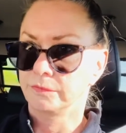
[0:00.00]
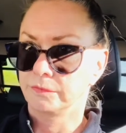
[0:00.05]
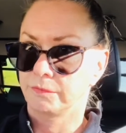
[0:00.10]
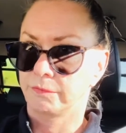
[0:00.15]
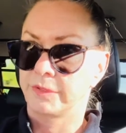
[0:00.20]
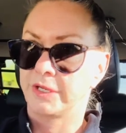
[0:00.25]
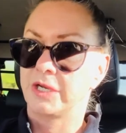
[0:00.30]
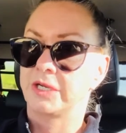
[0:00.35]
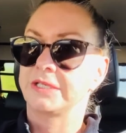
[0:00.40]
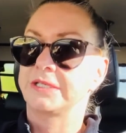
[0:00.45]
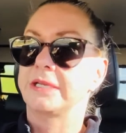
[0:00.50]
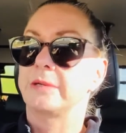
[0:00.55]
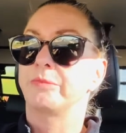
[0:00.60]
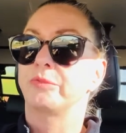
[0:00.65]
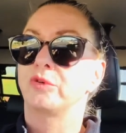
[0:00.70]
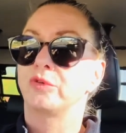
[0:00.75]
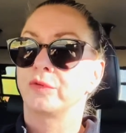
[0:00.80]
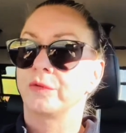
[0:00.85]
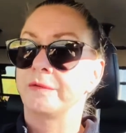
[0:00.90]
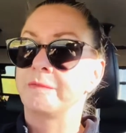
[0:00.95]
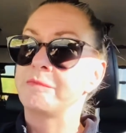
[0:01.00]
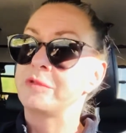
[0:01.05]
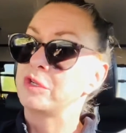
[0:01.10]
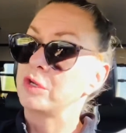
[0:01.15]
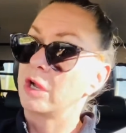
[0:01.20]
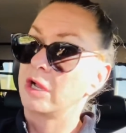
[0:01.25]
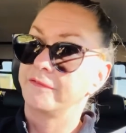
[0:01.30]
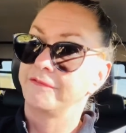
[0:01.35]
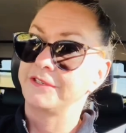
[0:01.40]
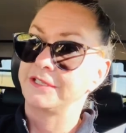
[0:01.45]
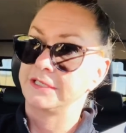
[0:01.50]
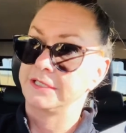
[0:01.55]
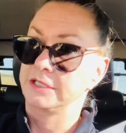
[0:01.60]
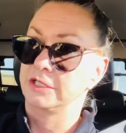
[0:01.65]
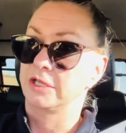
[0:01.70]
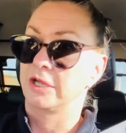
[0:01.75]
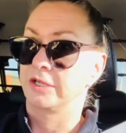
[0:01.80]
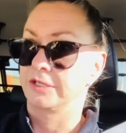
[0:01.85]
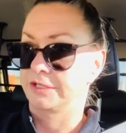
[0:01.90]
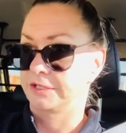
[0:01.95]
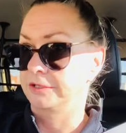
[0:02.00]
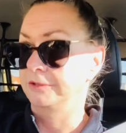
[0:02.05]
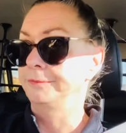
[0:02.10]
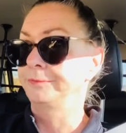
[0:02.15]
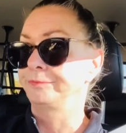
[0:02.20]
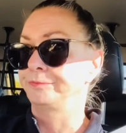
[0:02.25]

because they're programming you obviously also,